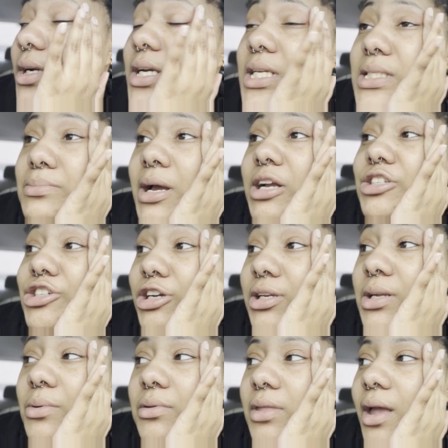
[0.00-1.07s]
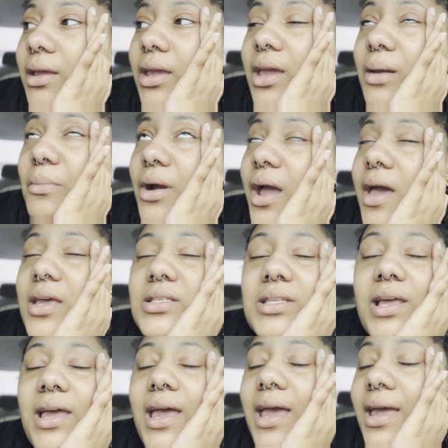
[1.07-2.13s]
because my journey with that camera has
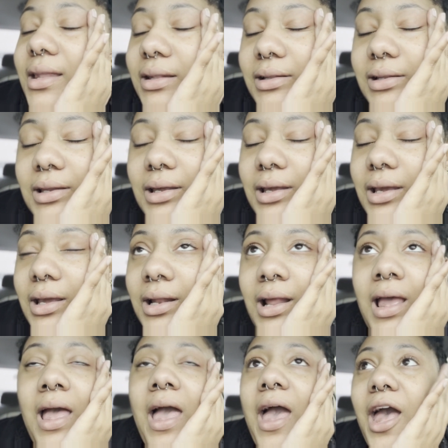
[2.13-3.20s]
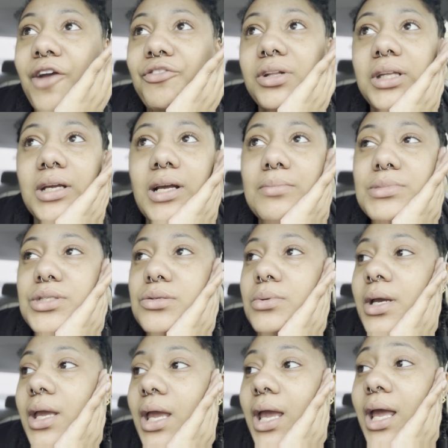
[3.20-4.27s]
ended. Everything comes to
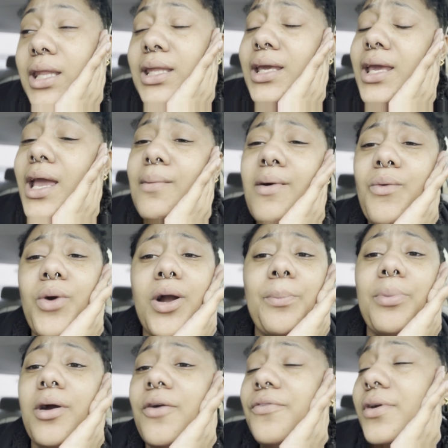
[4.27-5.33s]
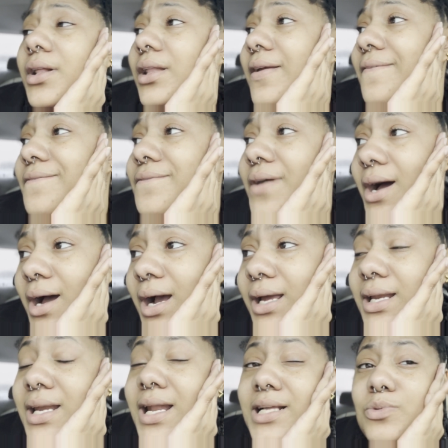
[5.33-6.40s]
an end. The camera worked perfectly fine
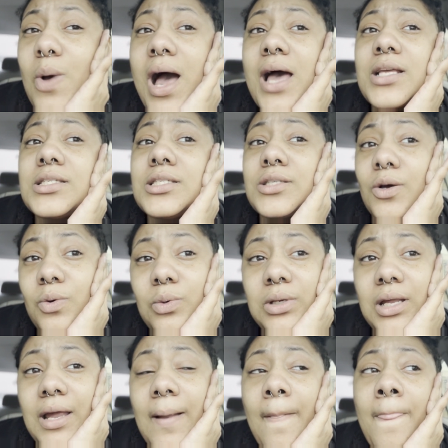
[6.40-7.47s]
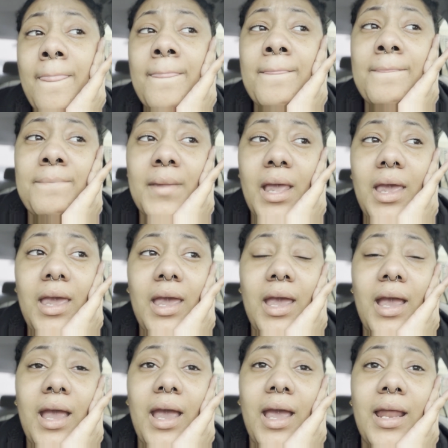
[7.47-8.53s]
and that's why I sold it.
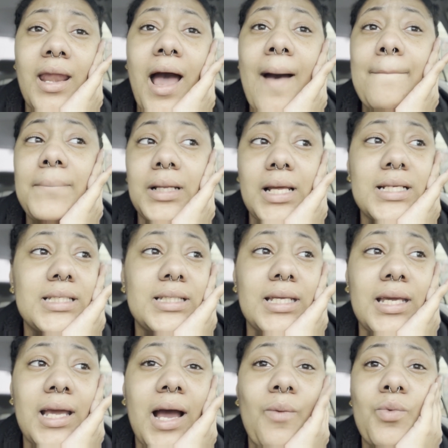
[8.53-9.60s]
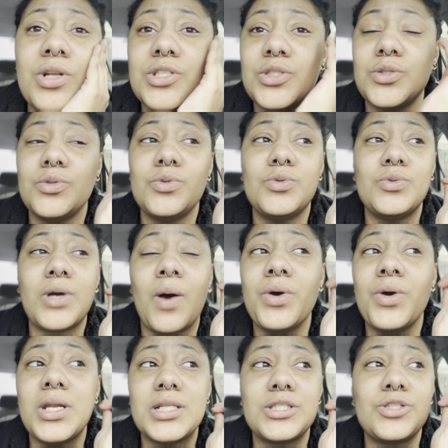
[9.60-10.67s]
And I blessed it. I want to I
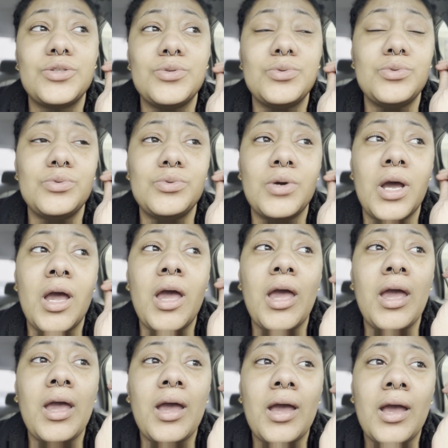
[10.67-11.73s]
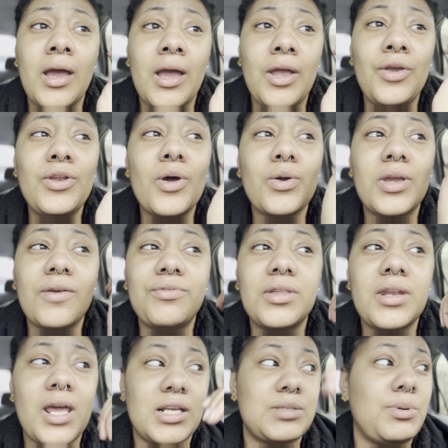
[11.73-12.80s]
wanted to you know, give the
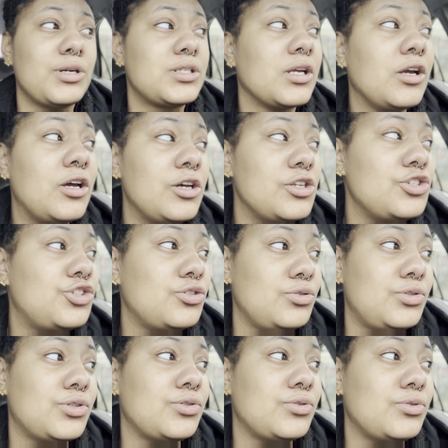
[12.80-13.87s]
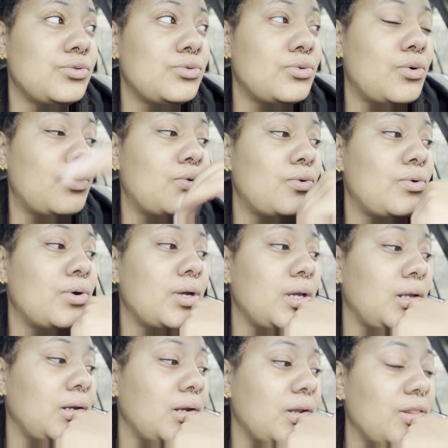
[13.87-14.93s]
next person good juju
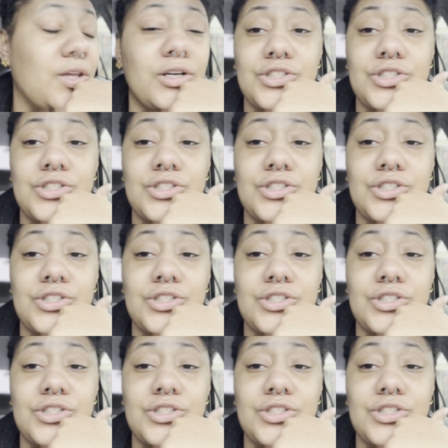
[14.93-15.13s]
on their